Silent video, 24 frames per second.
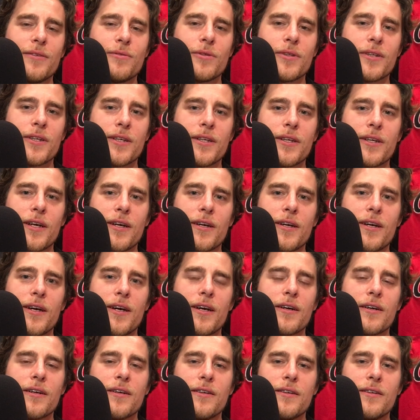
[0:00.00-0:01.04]
work. I don't
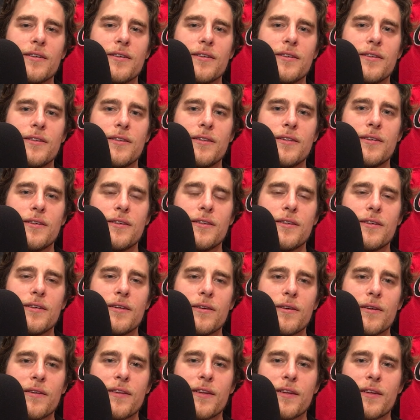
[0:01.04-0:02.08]
know.
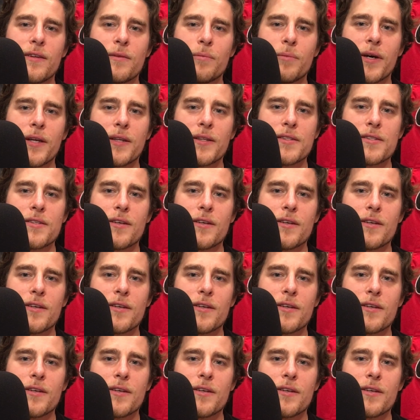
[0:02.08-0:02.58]
I'll think about this